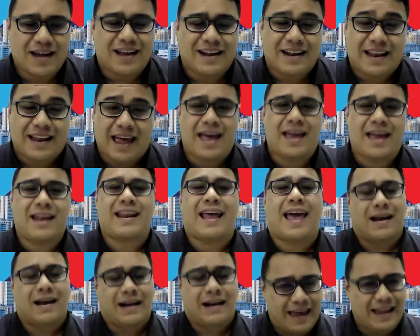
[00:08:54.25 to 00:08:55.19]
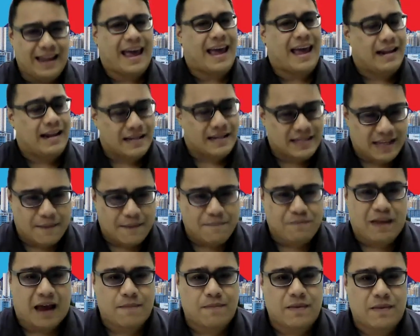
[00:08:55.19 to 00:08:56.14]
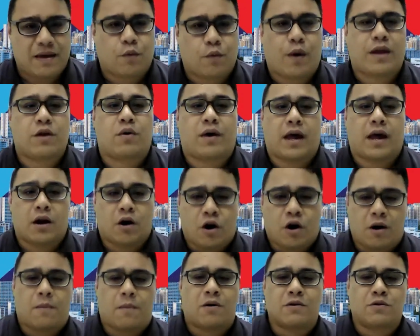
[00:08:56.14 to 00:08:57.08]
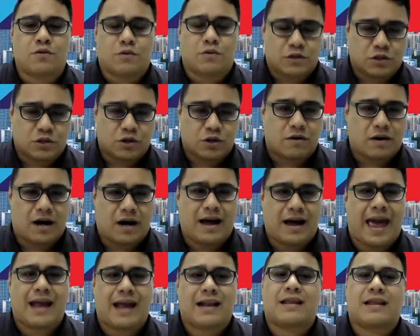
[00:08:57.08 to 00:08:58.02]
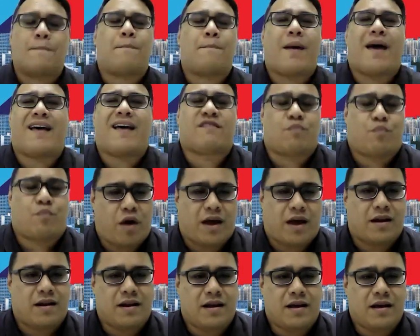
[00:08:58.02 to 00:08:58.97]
then again at the same timing when you can hop onto SORA at the best spread.